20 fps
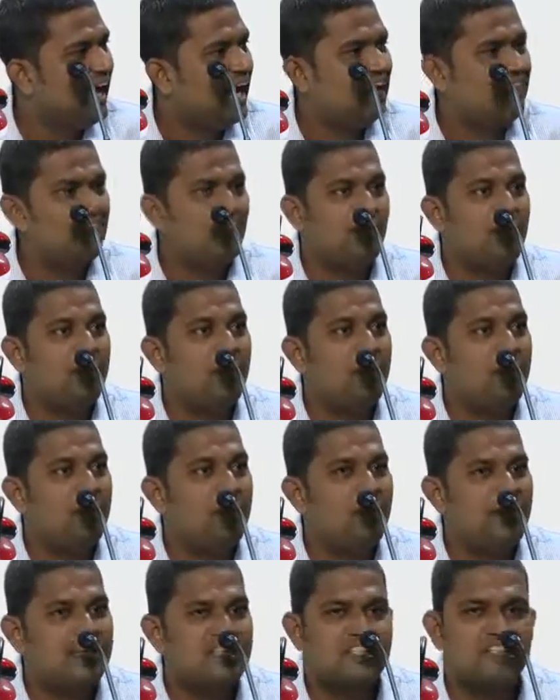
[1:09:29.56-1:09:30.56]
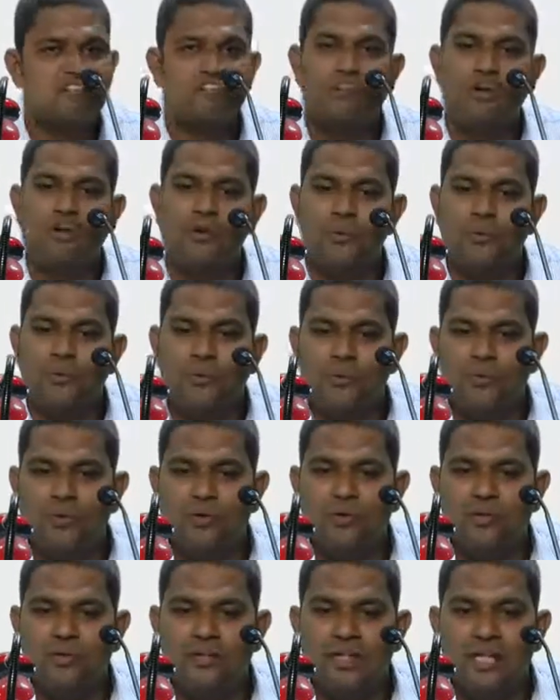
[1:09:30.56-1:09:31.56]
It will be a mess for you.
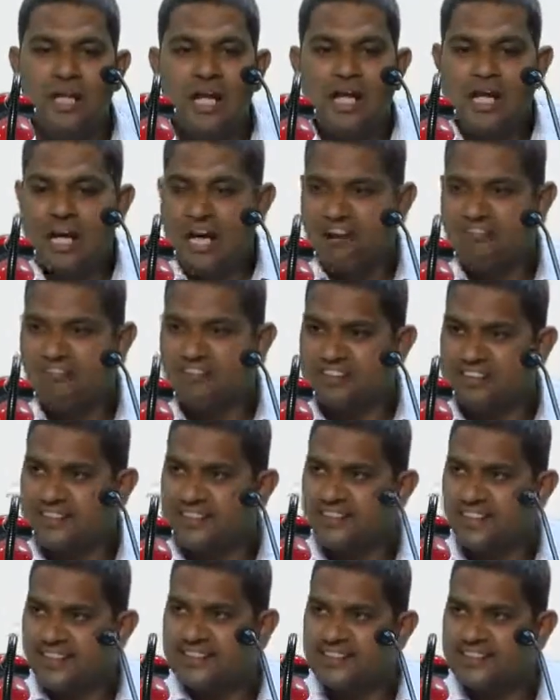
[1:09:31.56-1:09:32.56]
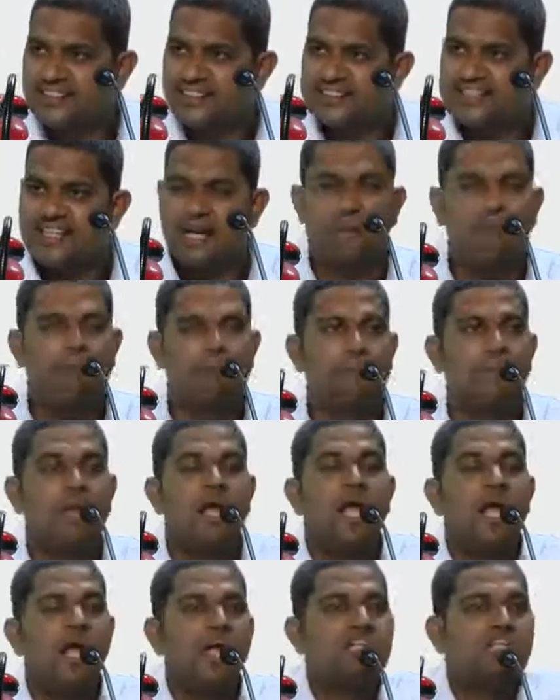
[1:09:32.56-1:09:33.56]
If a system
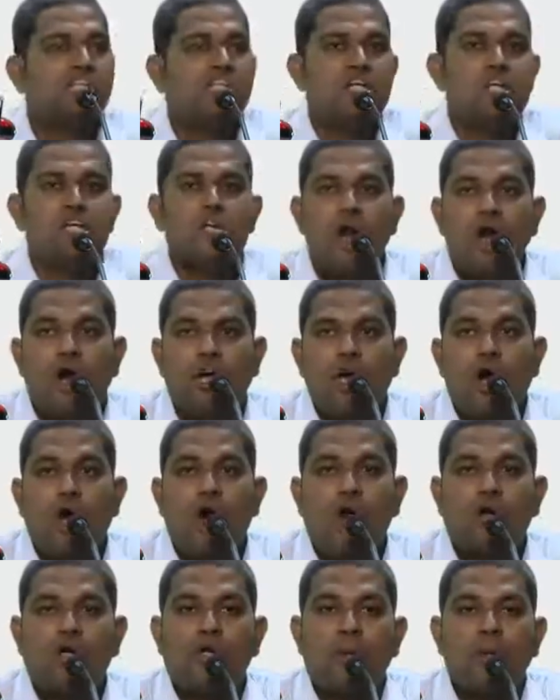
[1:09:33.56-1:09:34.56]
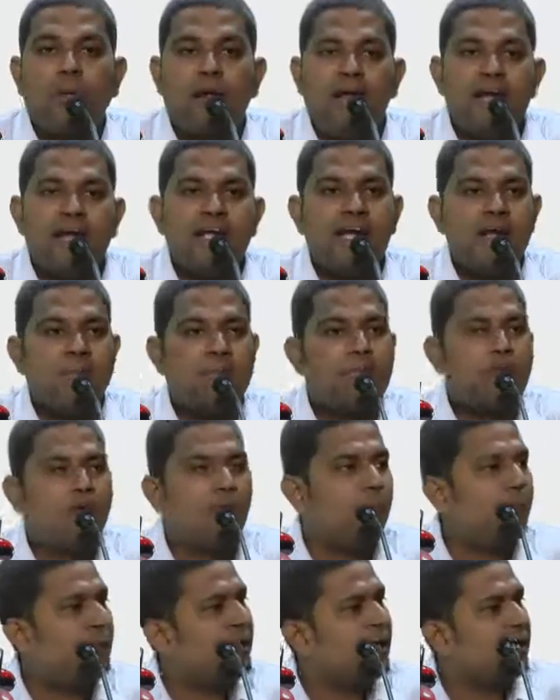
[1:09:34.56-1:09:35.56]
is not automated
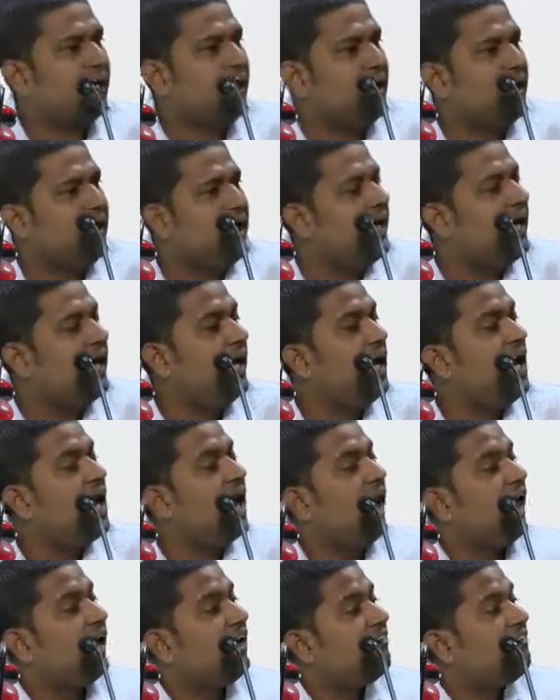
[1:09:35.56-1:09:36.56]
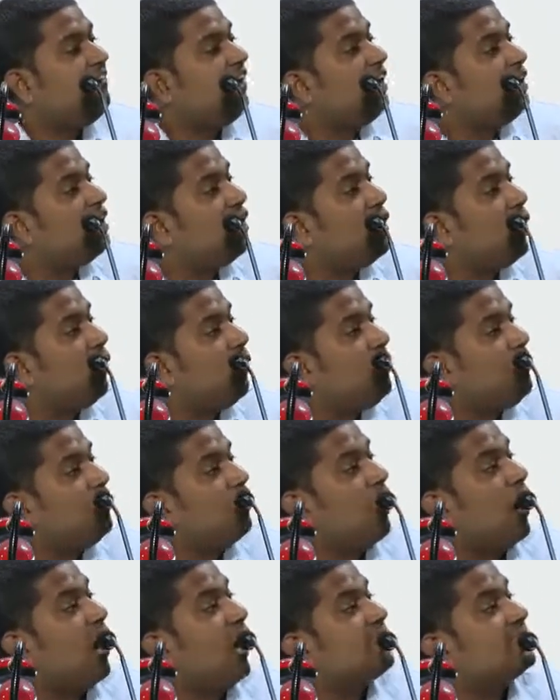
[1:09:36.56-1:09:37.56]
properly, it will give
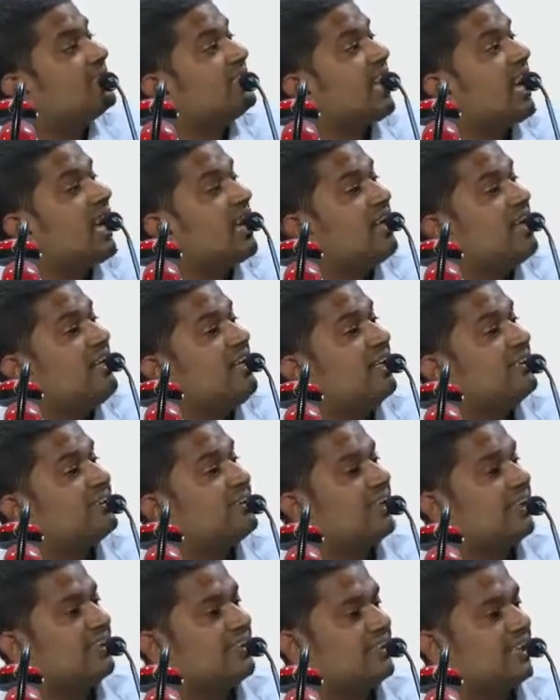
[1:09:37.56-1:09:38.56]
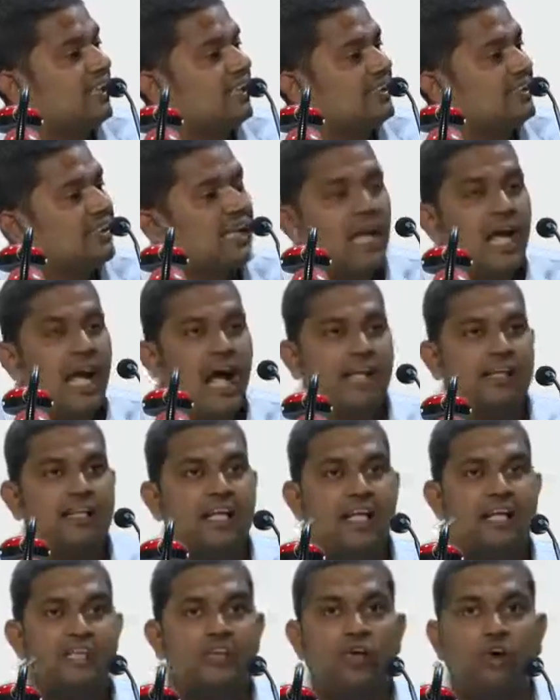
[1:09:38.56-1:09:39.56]
you hazardous results, and
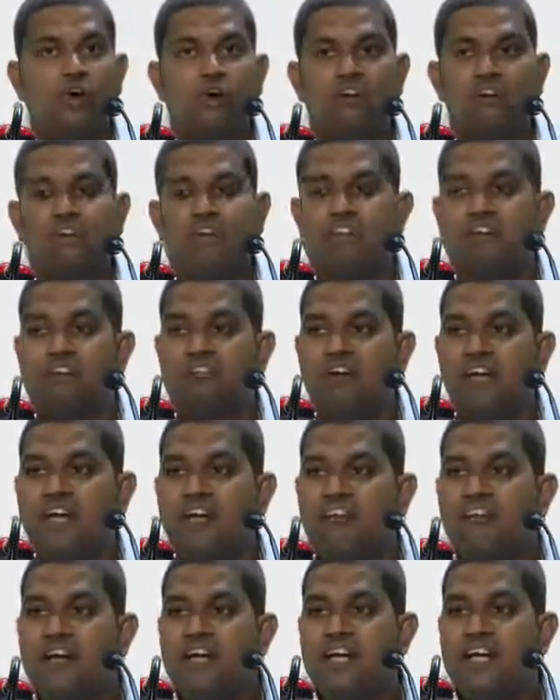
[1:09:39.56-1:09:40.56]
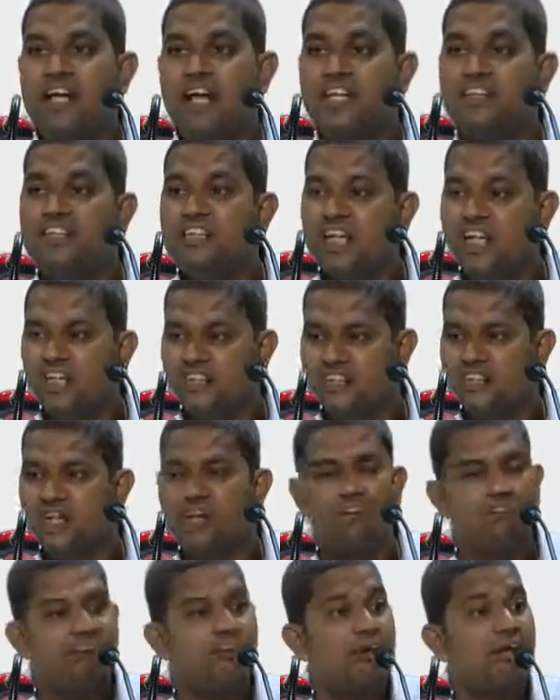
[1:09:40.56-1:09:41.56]
that is always very, very dangerous
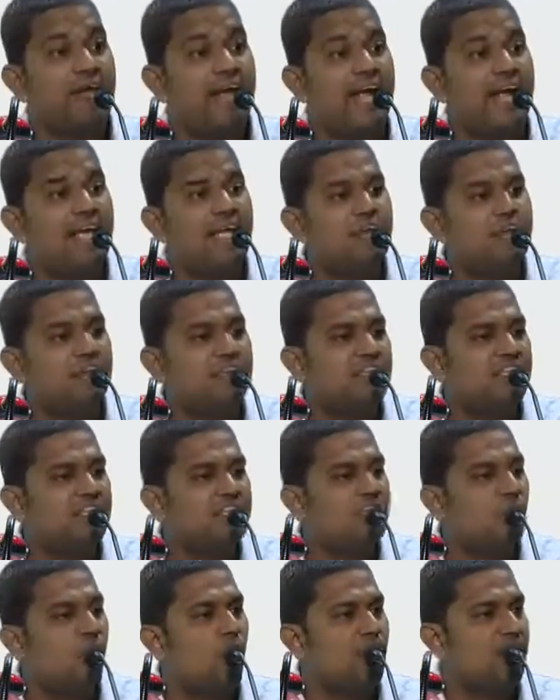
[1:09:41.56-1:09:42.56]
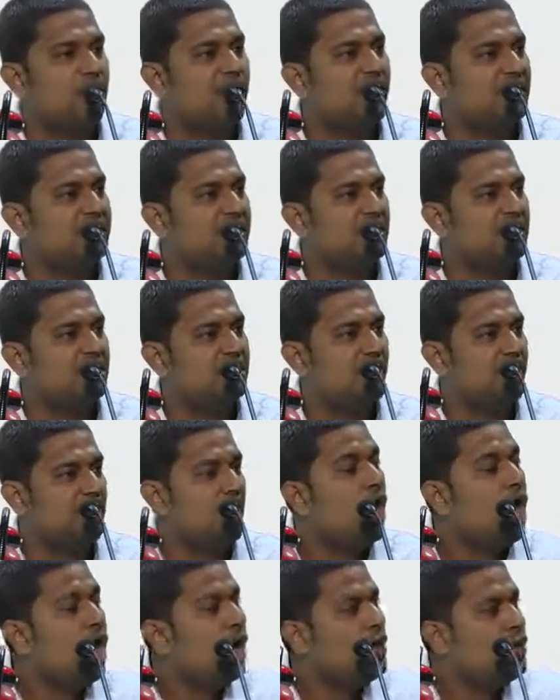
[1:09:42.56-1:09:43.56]
for any business organization.
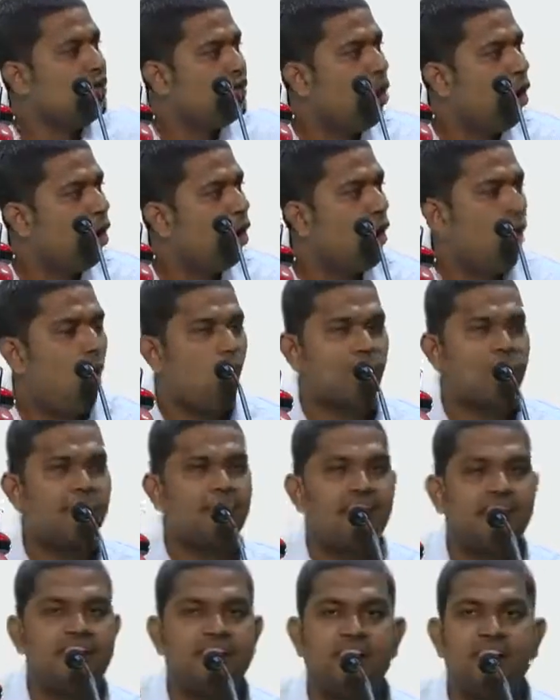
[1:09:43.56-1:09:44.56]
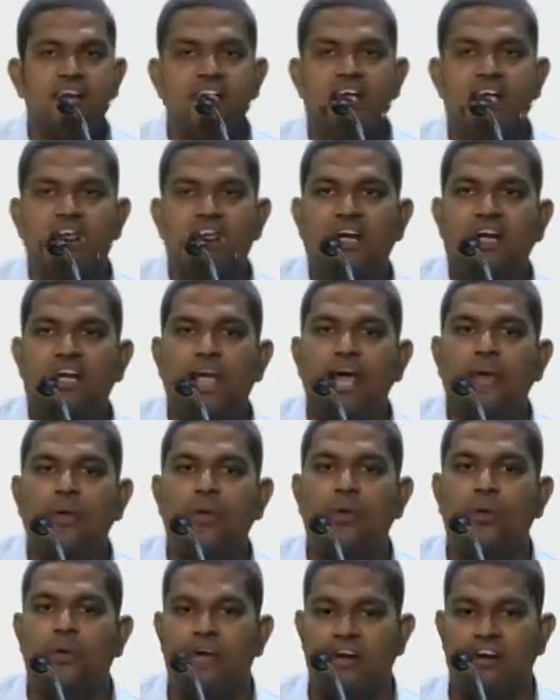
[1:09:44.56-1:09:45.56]
No organization will
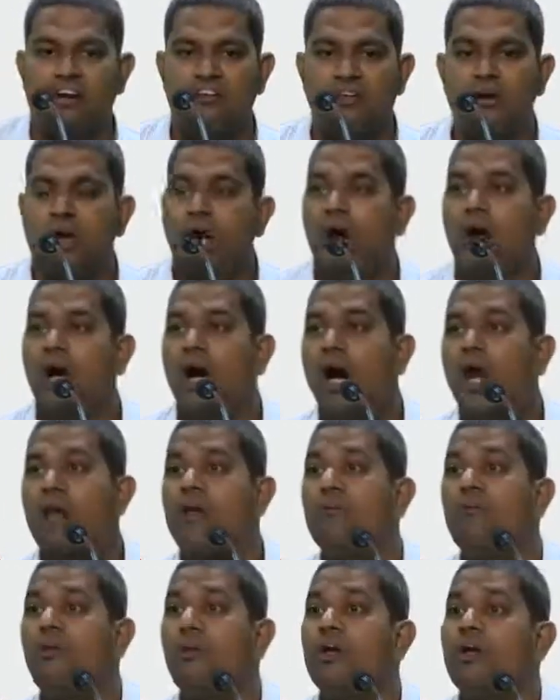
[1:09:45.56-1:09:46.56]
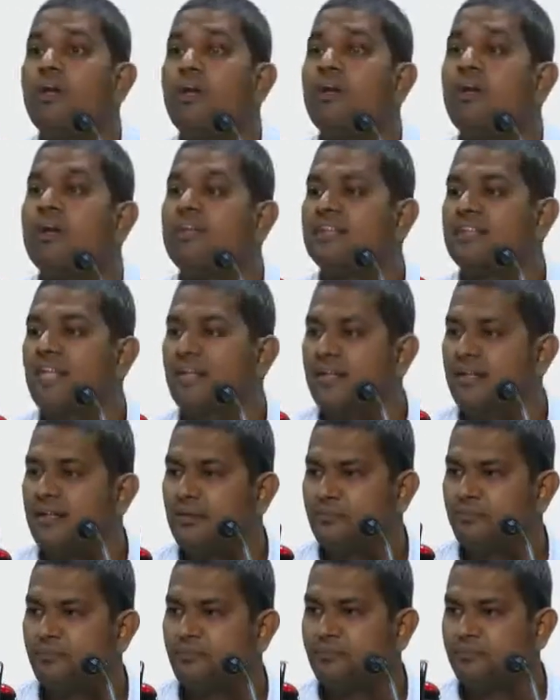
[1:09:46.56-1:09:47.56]
like to give an unwanted result,
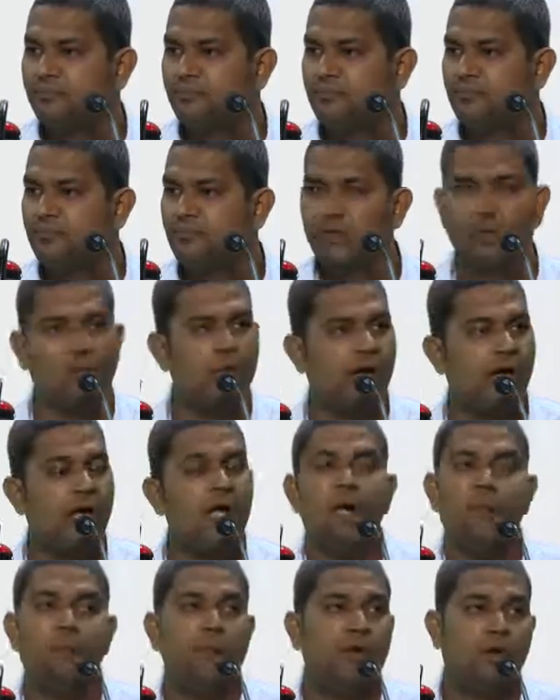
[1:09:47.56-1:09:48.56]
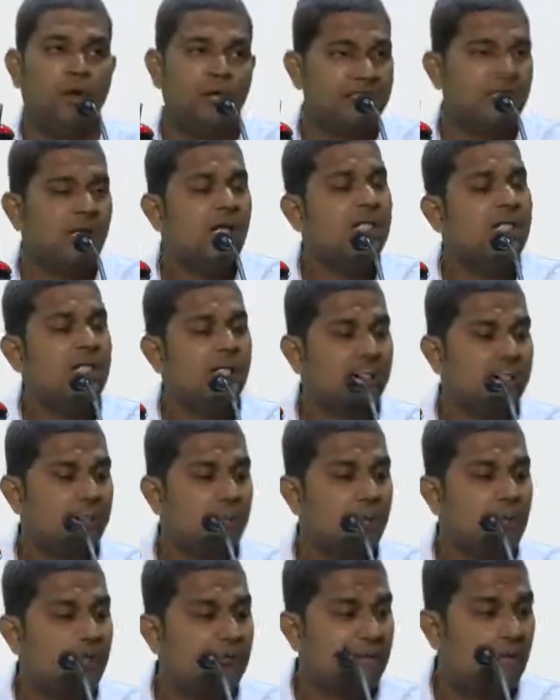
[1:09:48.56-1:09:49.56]
okay, because the
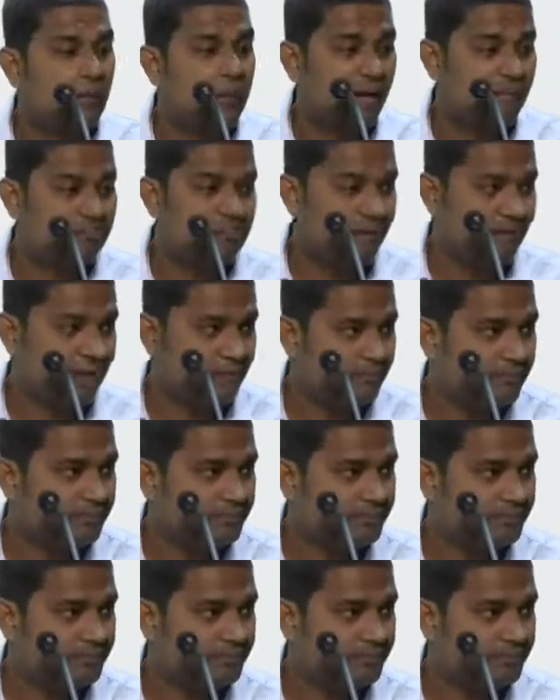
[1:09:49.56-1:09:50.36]
customer will backfire,